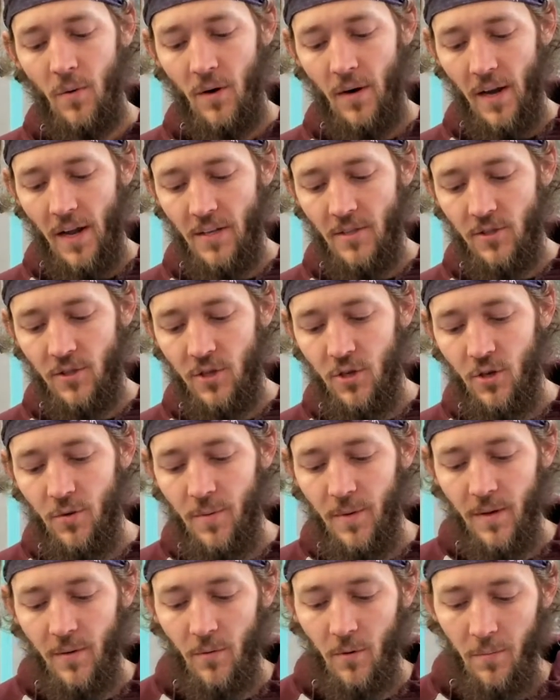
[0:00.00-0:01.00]
whereas
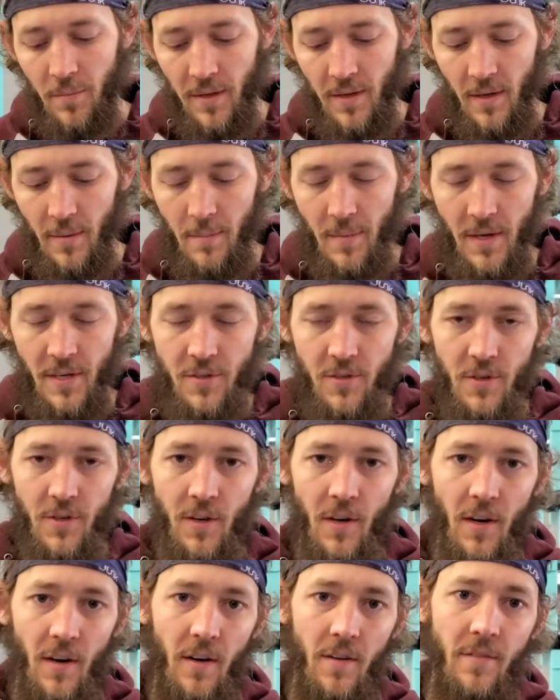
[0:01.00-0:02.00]
tubing will be a
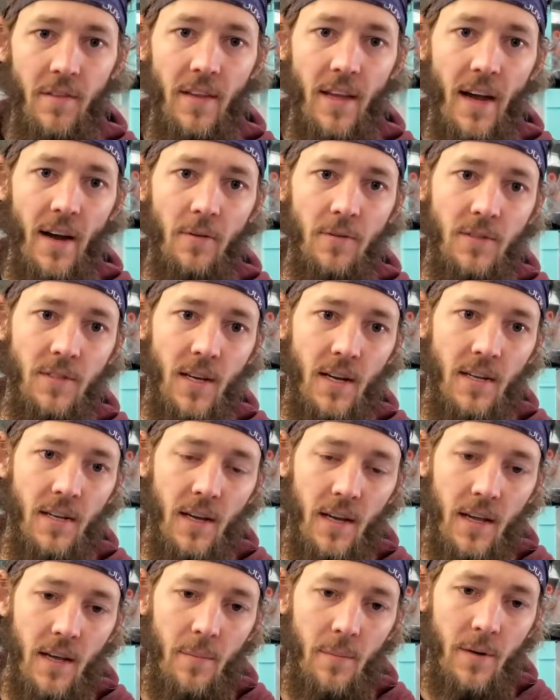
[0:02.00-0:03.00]
measure of the outside
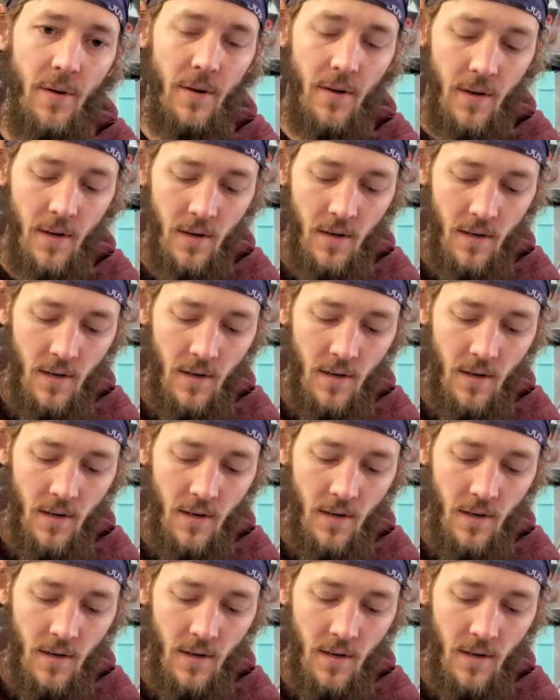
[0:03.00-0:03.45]
diameter.